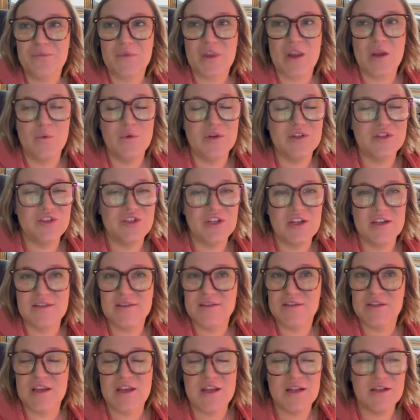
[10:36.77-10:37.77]
was
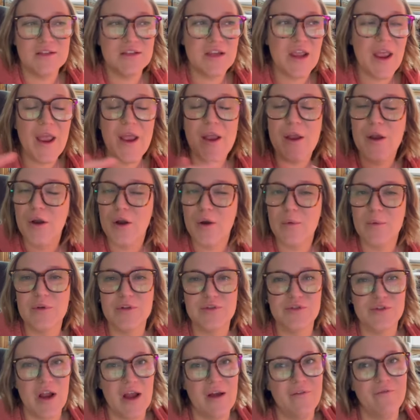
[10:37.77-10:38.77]
just in terrible
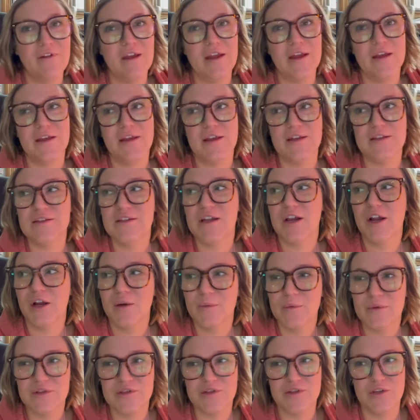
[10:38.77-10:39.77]
traffic and
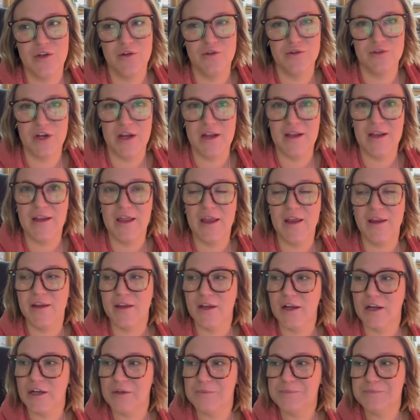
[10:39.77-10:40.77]
terrible snow trying to get
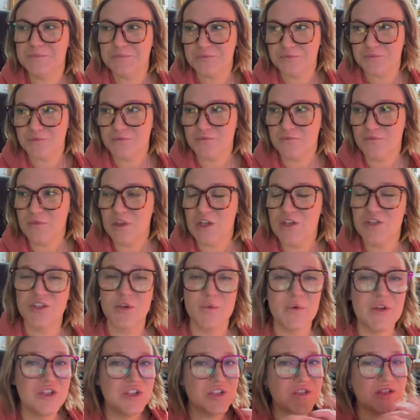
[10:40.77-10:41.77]
here. So
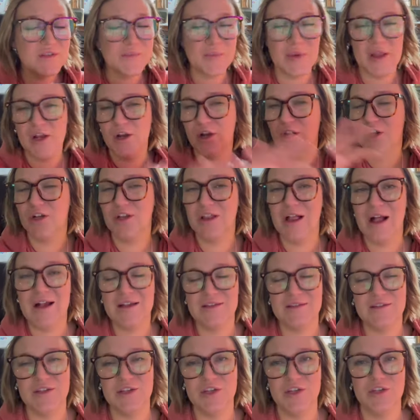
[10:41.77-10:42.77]
we just split her
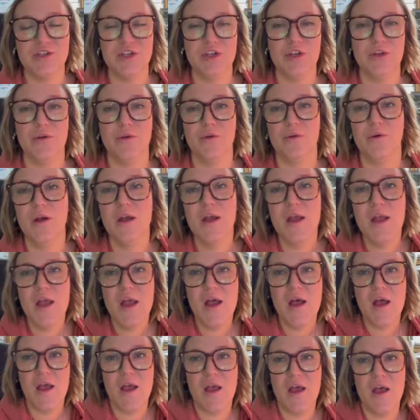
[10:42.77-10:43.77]
class into two
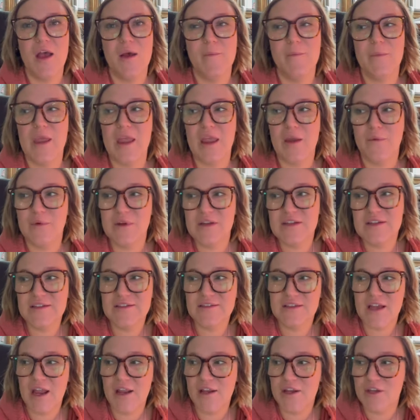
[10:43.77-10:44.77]
um, and we
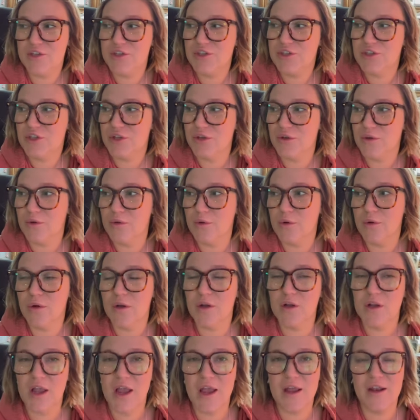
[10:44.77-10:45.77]
decided to
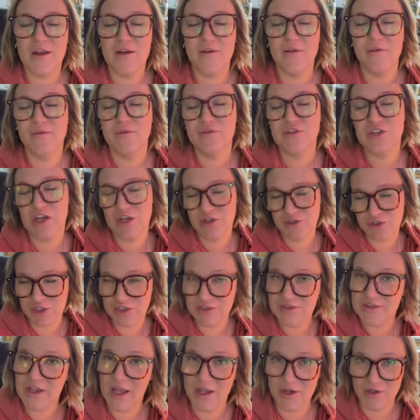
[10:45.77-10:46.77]
kind of change our
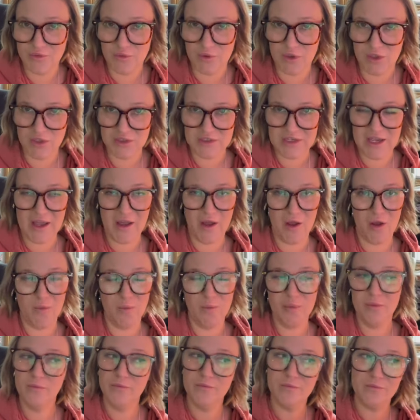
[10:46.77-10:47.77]
schedule to
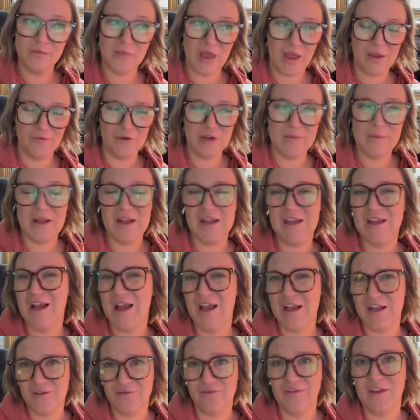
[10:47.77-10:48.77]
help everybody
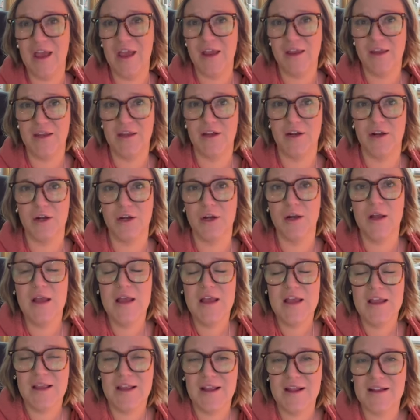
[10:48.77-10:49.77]
kind of get here,
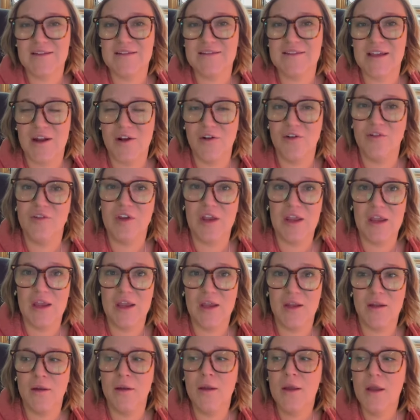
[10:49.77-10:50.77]
get settled
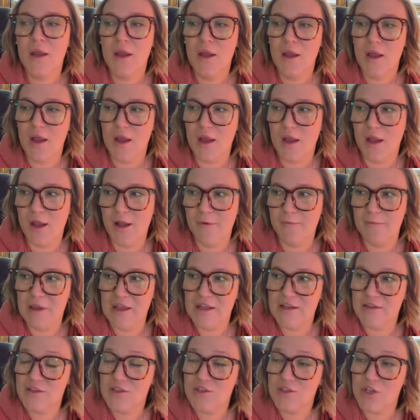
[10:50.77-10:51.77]
in. Um,
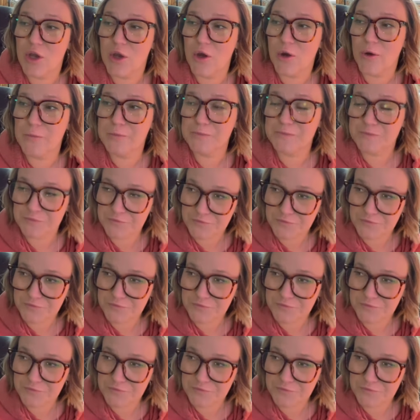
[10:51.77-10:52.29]
and so